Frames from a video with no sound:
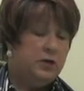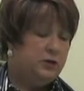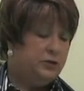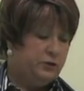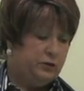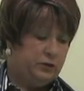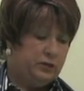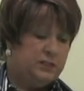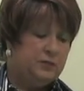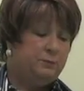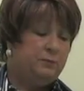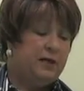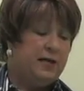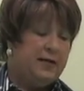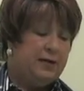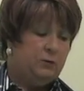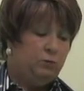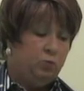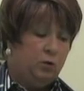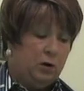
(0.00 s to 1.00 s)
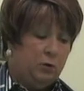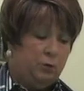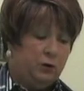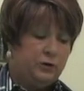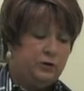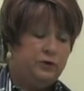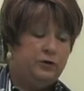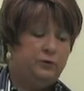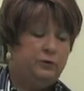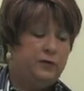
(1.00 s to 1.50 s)
to explain what we're
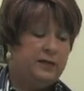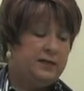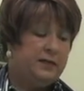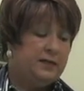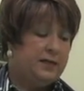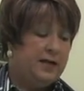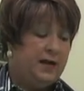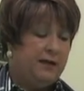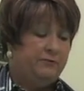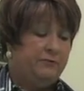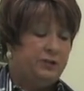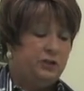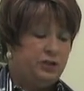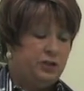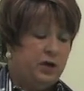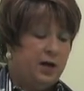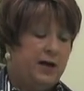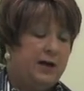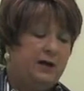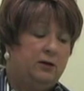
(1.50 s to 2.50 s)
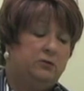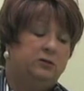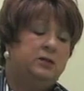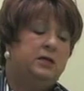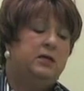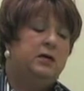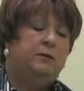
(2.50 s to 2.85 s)
doing and have the child